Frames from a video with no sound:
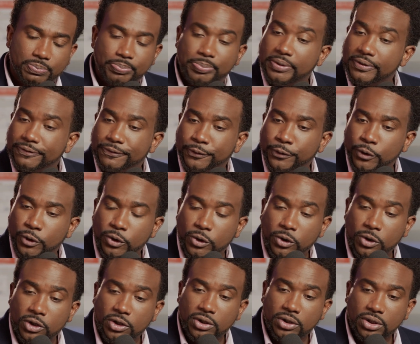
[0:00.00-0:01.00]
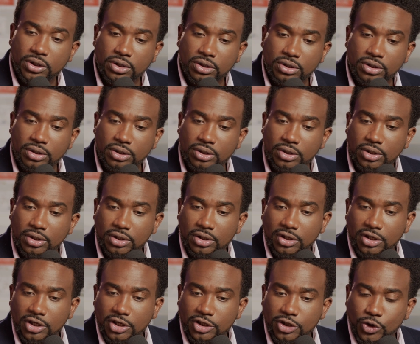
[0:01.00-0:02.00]
before
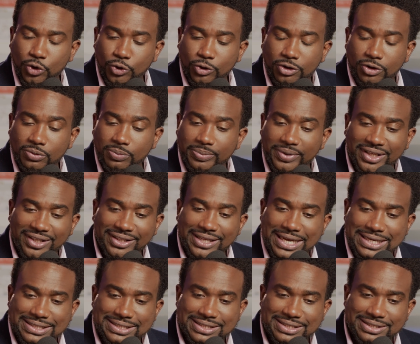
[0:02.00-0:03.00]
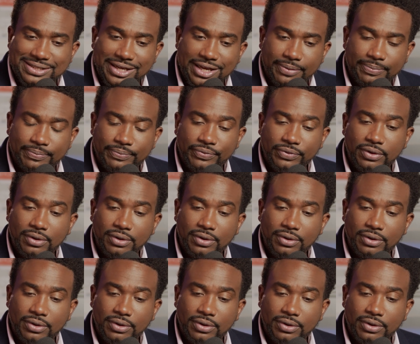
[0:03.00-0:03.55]
you you make that step,